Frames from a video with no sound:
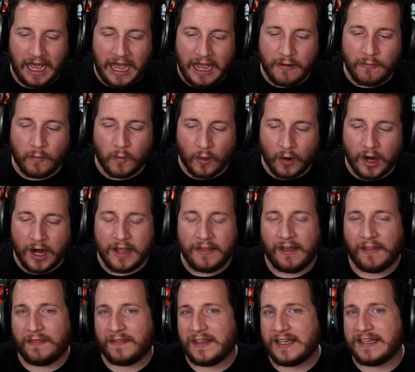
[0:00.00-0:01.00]
I worry
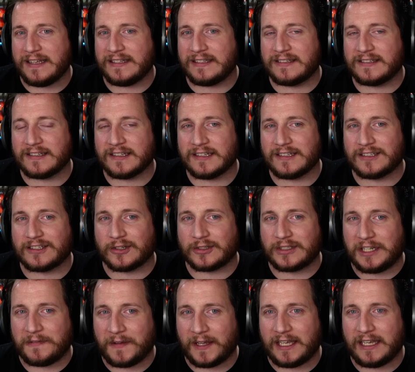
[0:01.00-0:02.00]
that these
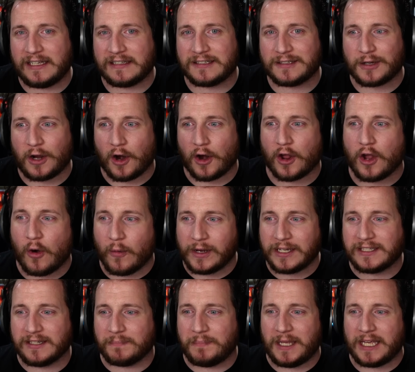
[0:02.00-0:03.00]
certificates are going
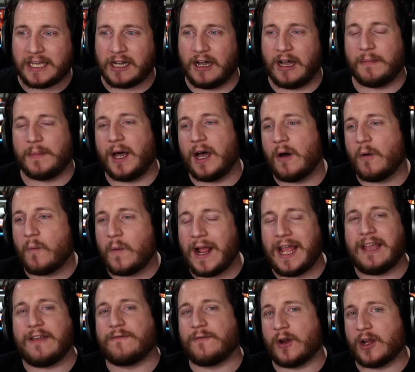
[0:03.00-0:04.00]
to become a
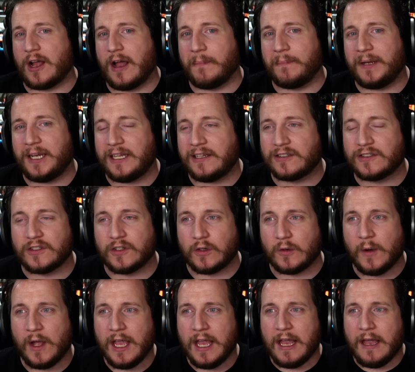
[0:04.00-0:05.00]
way for companies to